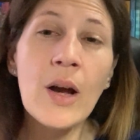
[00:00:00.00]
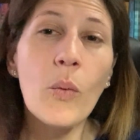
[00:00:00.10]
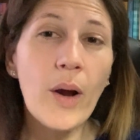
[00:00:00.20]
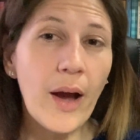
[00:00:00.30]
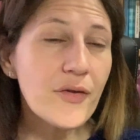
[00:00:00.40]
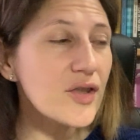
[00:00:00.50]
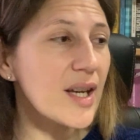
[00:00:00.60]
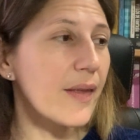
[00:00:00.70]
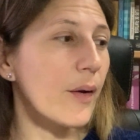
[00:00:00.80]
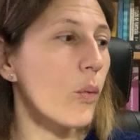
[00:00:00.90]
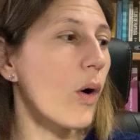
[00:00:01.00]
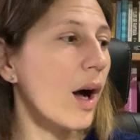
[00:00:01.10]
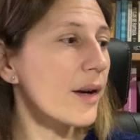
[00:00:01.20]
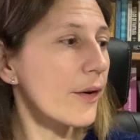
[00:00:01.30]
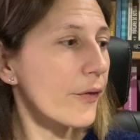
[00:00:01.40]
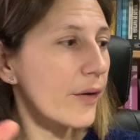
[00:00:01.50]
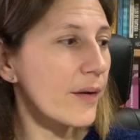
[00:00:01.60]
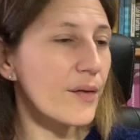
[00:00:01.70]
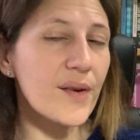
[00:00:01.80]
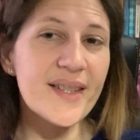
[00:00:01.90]
We have to take the water from
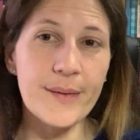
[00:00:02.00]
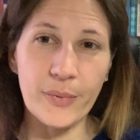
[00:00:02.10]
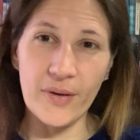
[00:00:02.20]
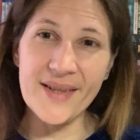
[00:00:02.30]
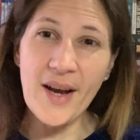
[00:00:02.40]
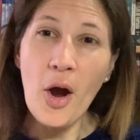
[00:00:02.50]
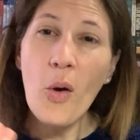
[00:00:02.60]
the reservoirs.